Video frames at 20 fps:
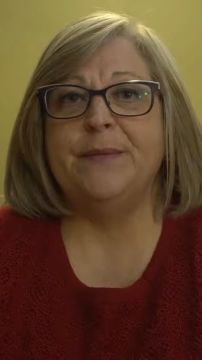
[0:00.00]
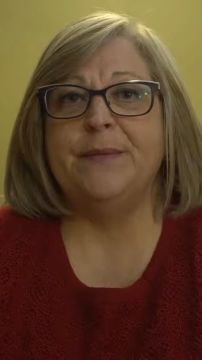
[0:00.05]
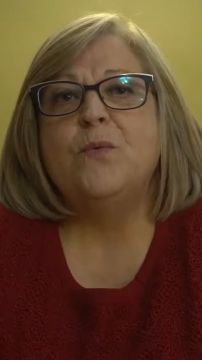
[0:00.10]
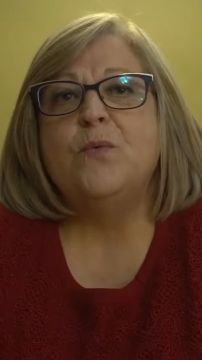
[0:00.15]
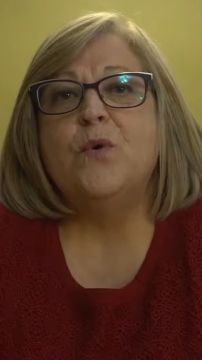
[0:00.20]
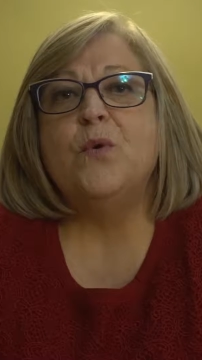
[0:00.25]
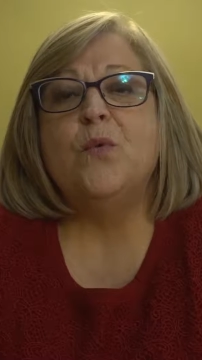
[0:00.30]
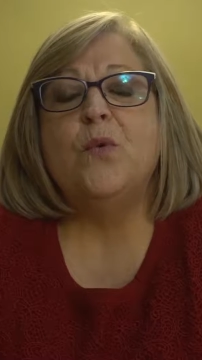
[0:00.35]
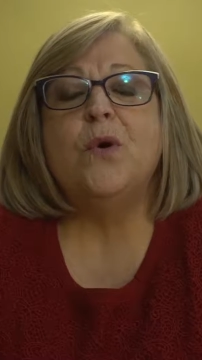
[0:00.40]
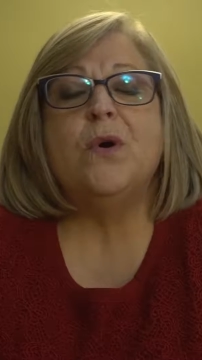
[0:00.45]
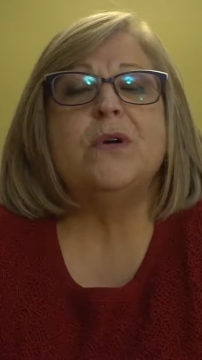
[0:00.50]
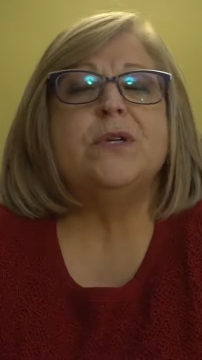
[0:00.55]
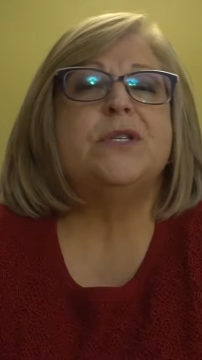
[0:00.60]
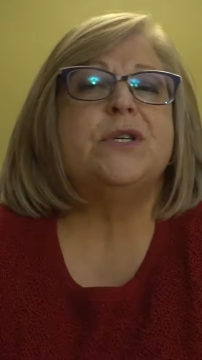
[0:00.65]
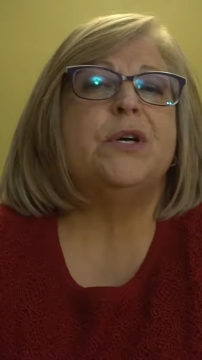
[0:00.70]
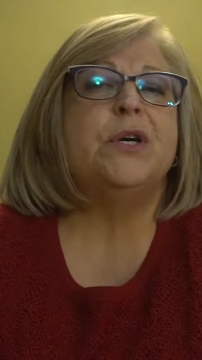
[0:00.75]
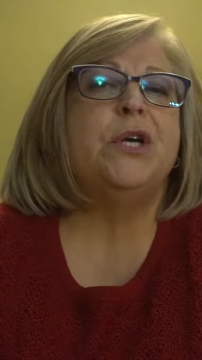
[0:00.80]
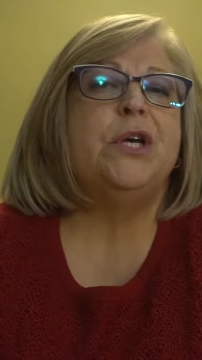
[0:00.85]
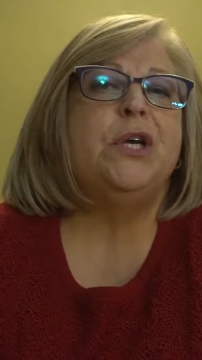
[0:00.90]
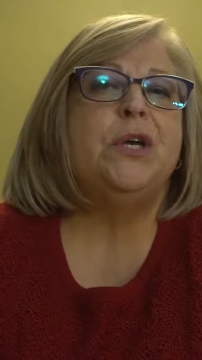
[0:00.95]
Rewards
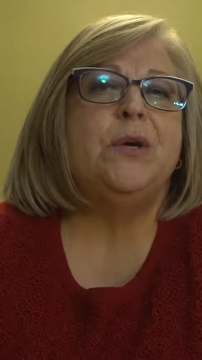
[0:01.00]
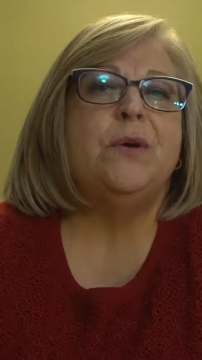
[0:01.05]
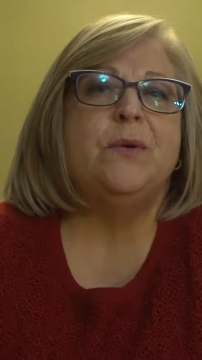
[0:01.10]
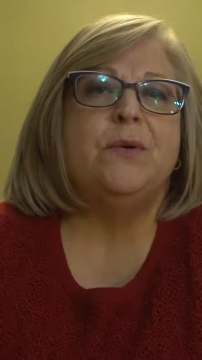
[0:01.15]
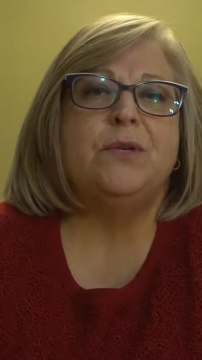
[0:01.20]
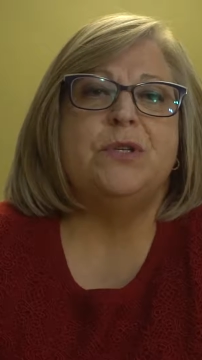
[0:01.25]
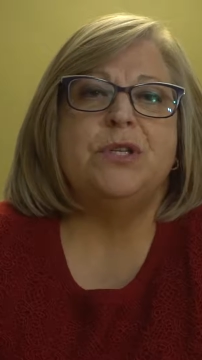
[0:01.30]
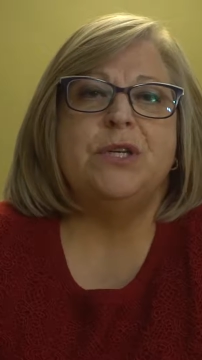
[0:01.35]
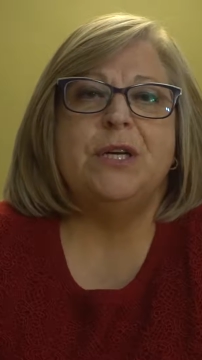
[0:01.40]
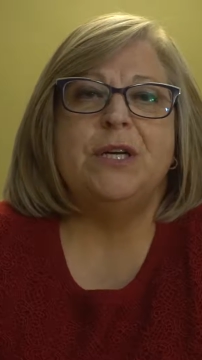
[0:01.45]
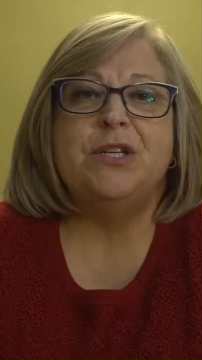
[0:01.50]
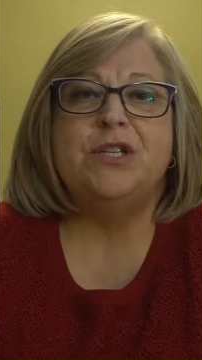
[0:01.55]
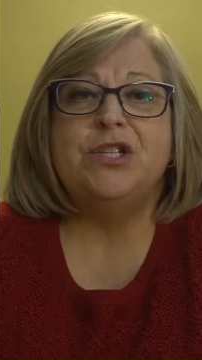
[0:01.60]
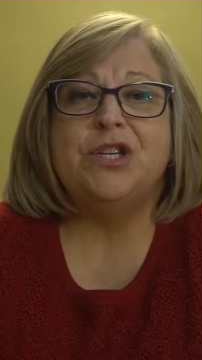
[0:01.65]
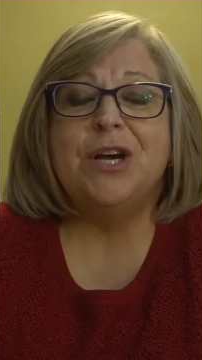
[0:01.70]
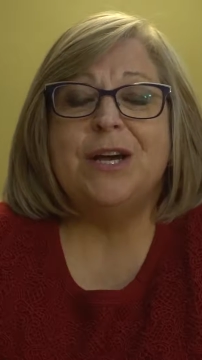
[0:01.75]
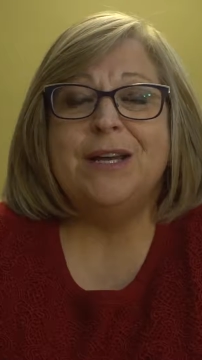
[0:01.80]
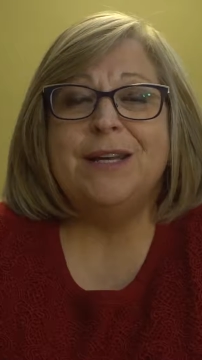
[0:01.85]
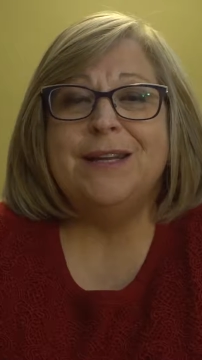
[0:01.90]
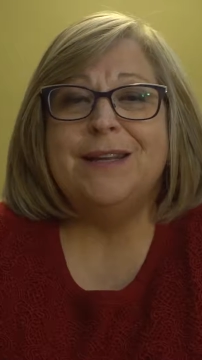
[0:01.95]
are huge. In
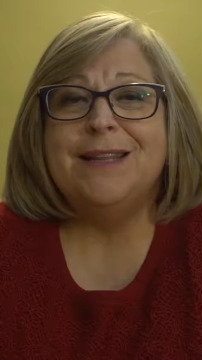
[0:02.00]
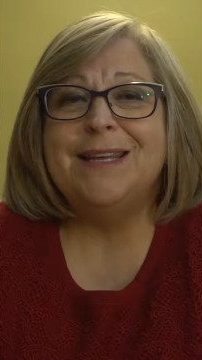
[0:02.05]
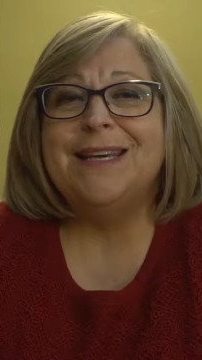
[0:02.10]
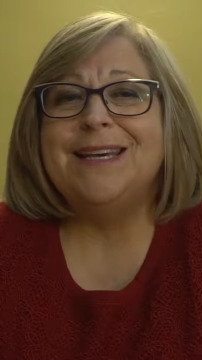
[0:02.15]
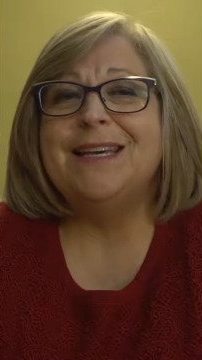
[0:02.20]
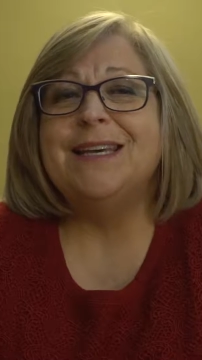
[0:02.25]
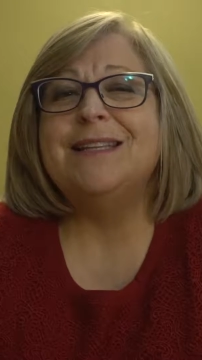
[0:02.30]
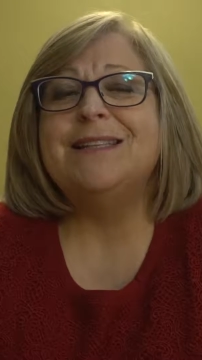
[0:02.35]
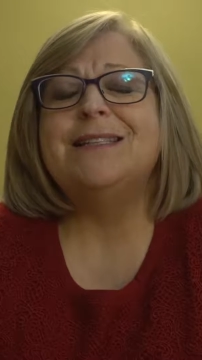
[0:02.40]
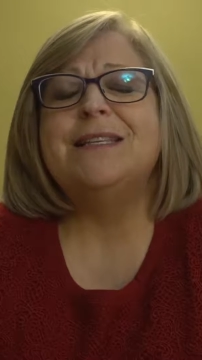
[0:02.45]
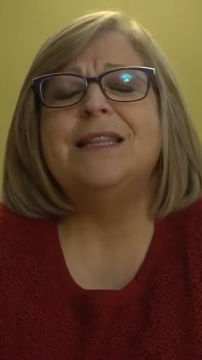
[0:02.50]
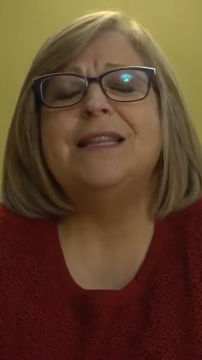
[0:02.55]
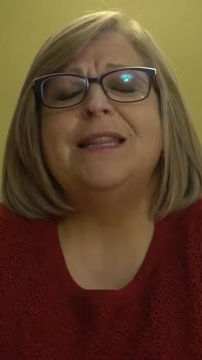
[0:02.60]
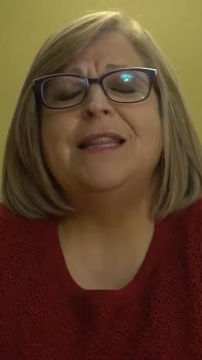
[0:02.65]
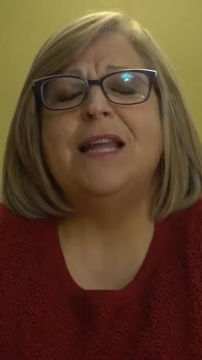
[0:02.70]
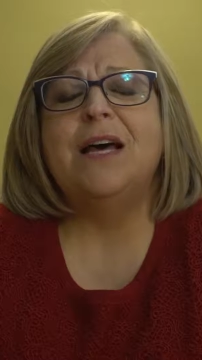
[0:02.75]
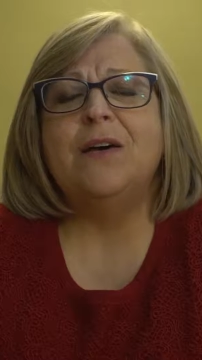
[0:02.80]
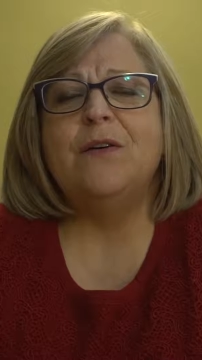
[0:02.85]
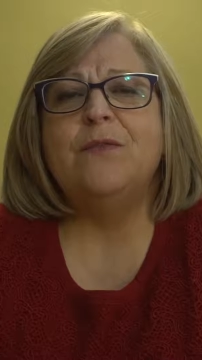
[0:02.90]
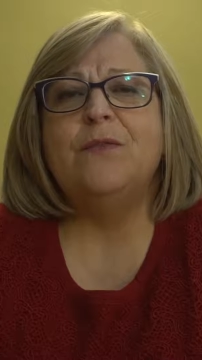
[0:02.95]
China, the kids
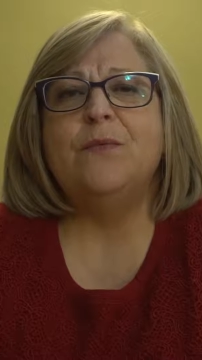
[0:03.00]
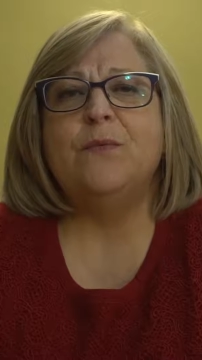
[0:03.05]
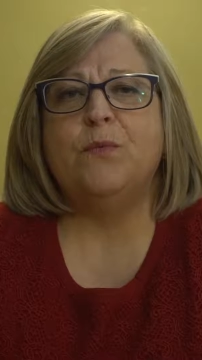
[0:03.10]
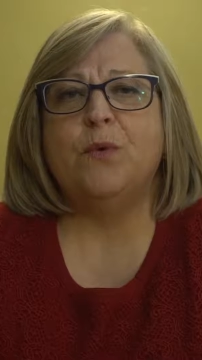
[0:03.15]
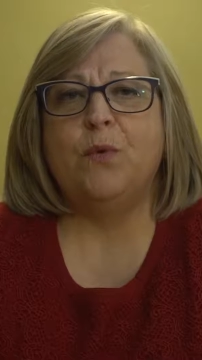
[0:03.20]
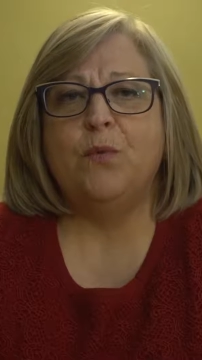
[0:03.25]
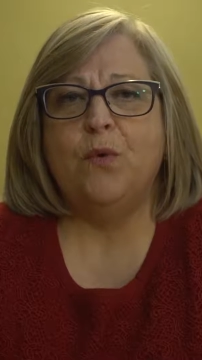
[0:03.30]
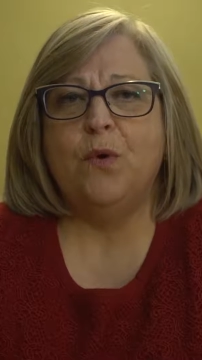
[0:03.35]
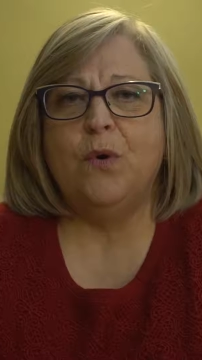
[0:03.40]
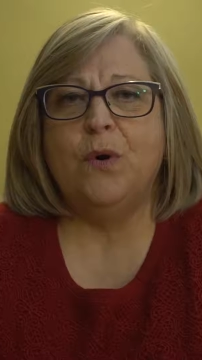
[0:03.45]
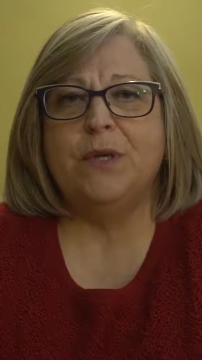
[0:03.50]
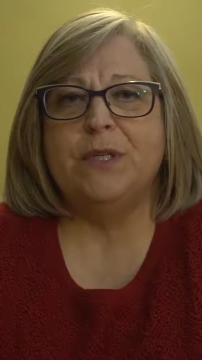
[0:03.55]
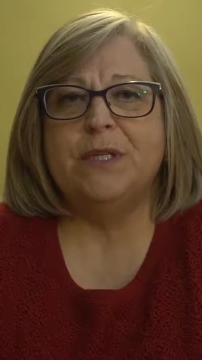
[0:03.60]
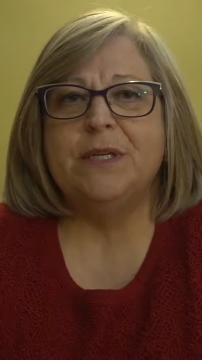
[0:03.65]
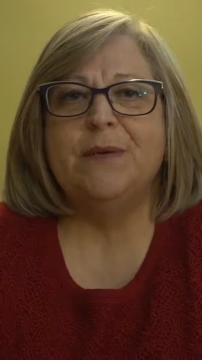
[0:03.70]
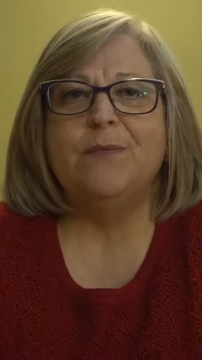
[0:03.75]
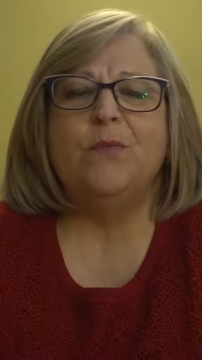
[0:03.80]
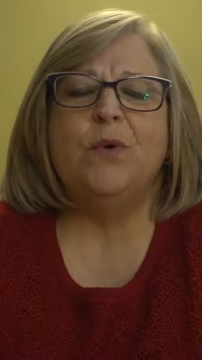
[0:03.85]
love rewards.